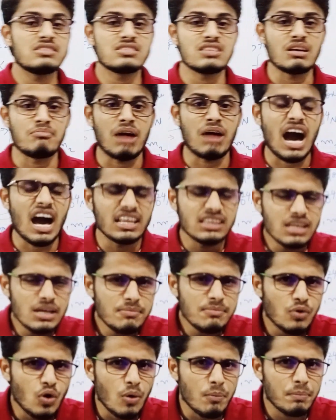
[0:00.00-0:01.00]
some other
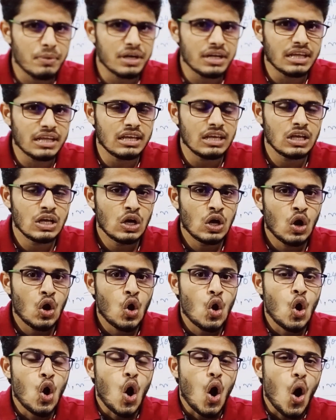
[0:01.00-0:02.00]
property
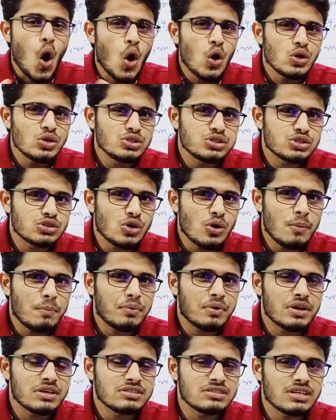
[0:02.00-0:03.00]
also
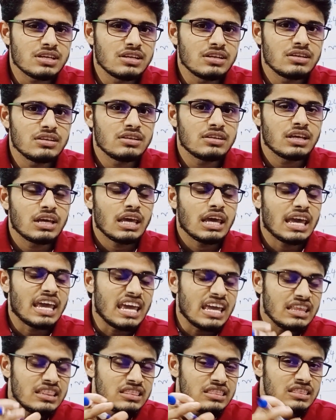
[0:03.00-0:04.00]
present
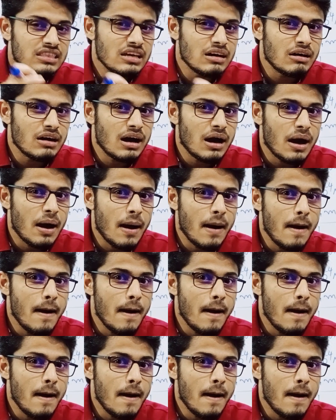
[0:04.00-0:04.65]
in the